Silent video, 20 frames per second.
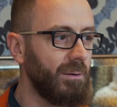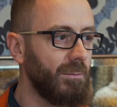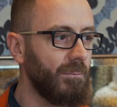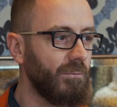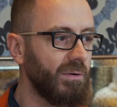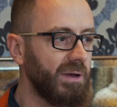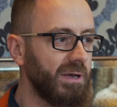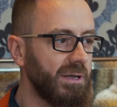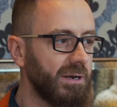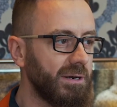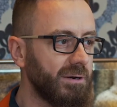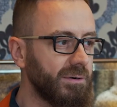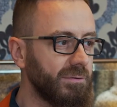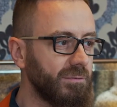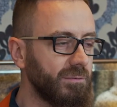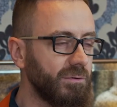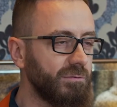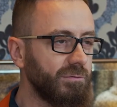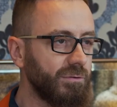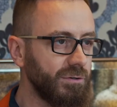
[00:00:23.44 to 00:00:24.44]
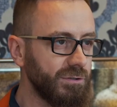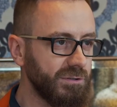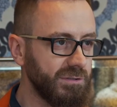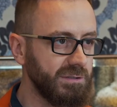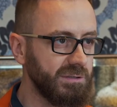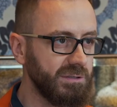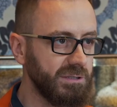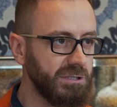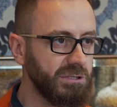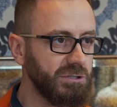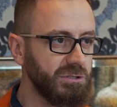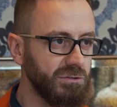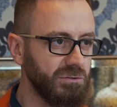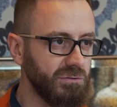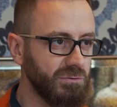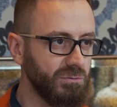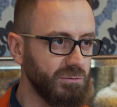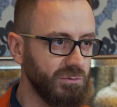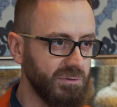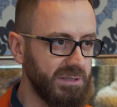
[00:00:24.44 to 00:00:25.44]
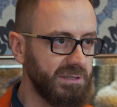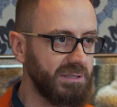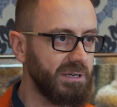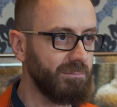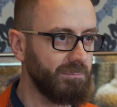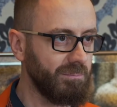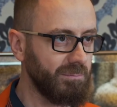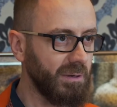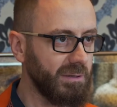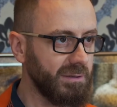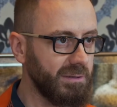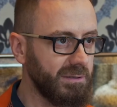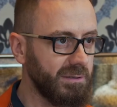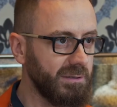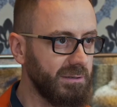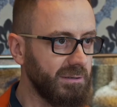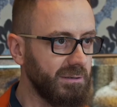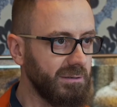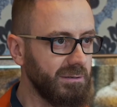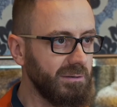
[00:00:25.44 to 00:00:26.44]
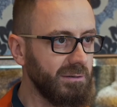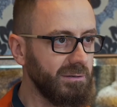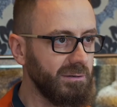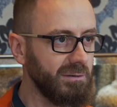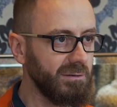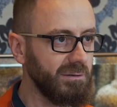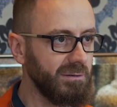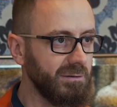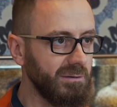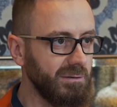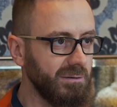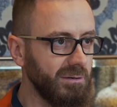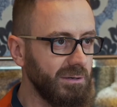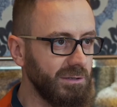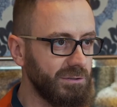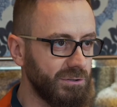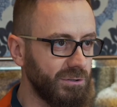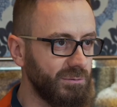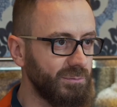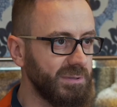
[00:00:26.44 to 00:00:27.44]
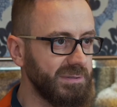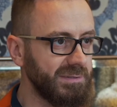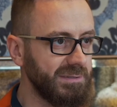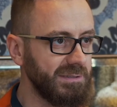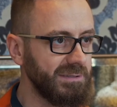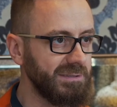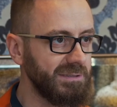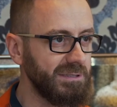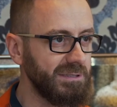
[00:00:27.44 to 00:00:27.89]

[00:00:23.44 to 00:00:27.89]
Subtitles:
We're the first in the region to set up a drone business.